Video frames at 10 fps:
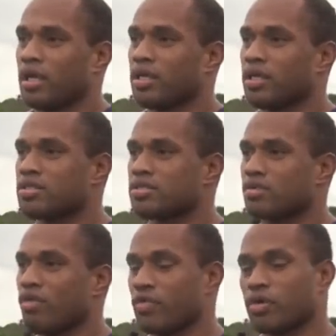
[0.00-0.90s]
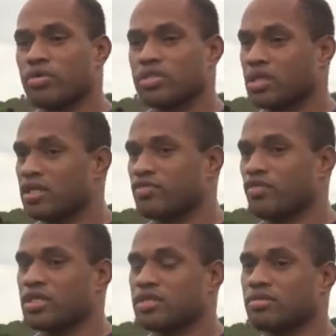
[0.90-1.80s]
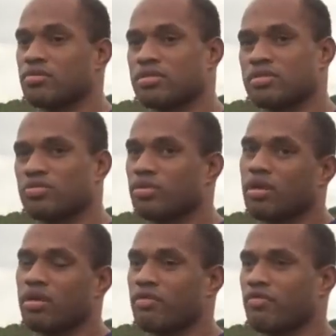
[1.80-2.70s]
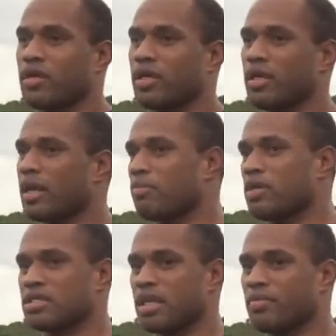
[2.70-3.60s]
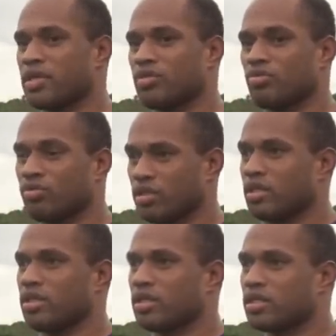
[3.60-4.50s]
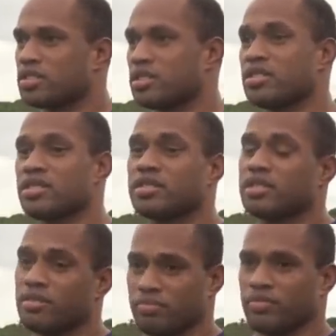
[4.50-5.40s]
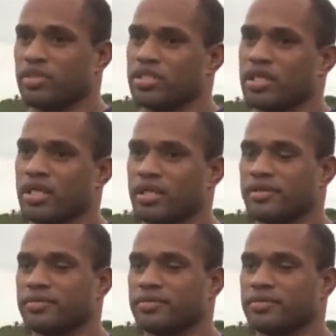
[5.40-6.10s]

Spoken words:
And it's of a good challenge for us because we have a lot of young players coming into the senior team this year.